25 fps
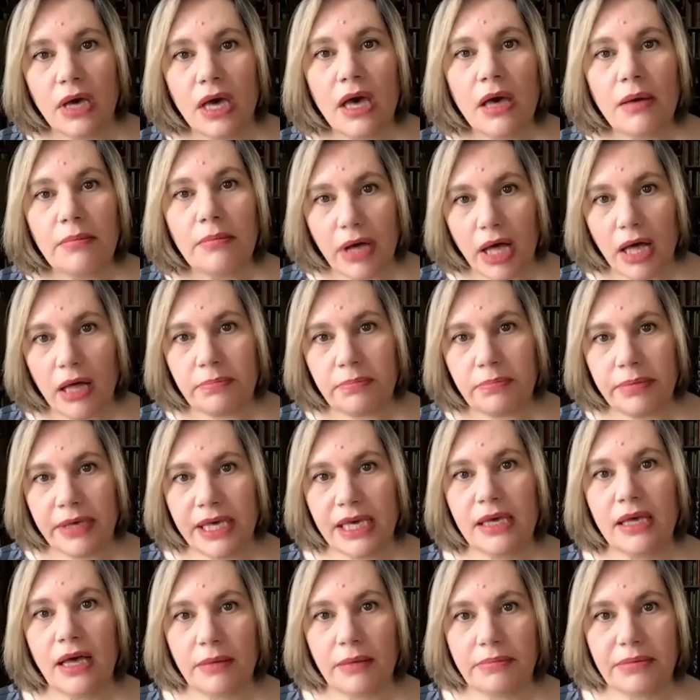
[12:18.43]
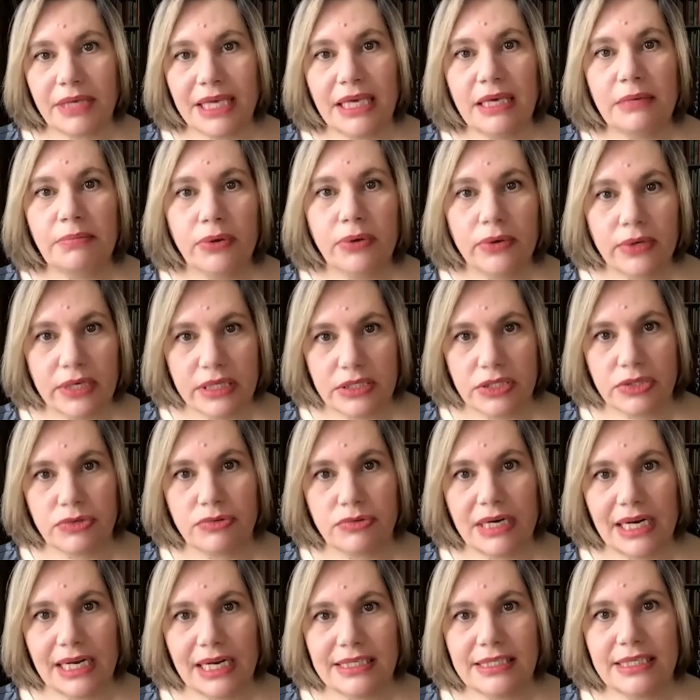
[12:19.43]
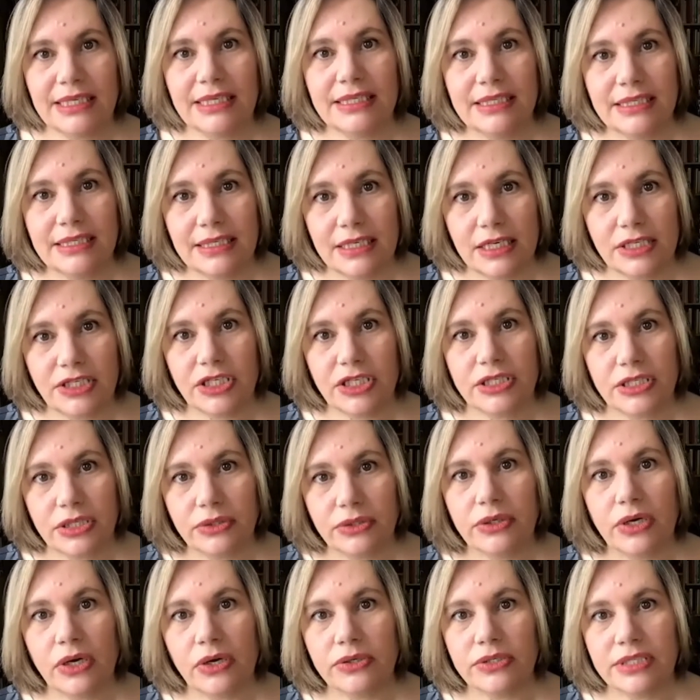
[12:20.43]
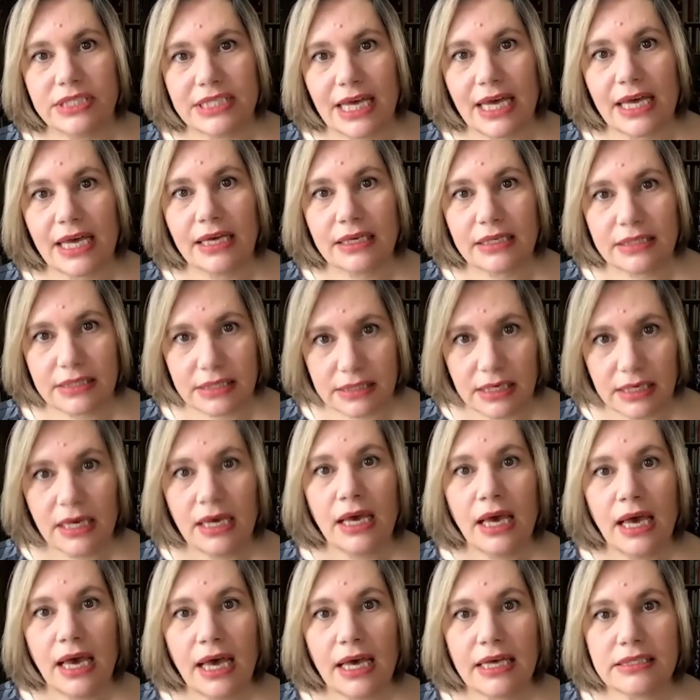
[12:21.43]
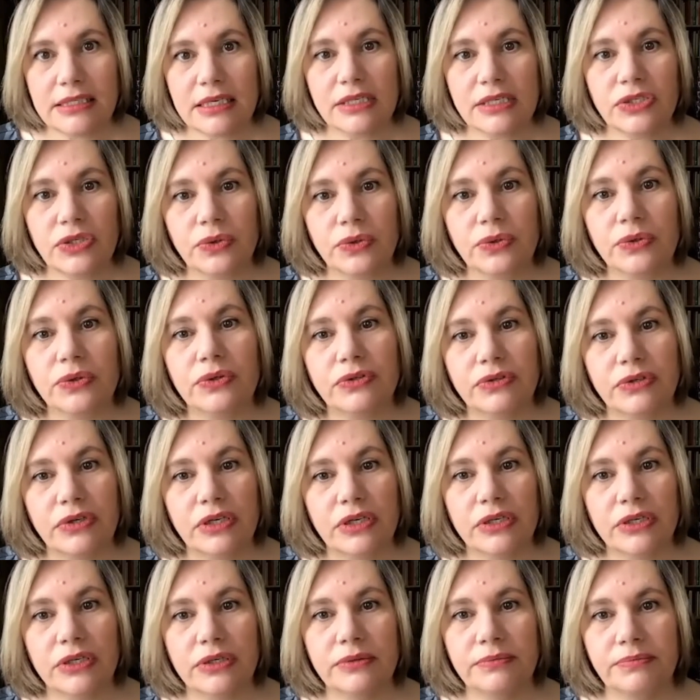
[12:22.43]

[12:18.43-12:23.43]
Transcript: but I'll pick up key points relating to digital contact as I talk through.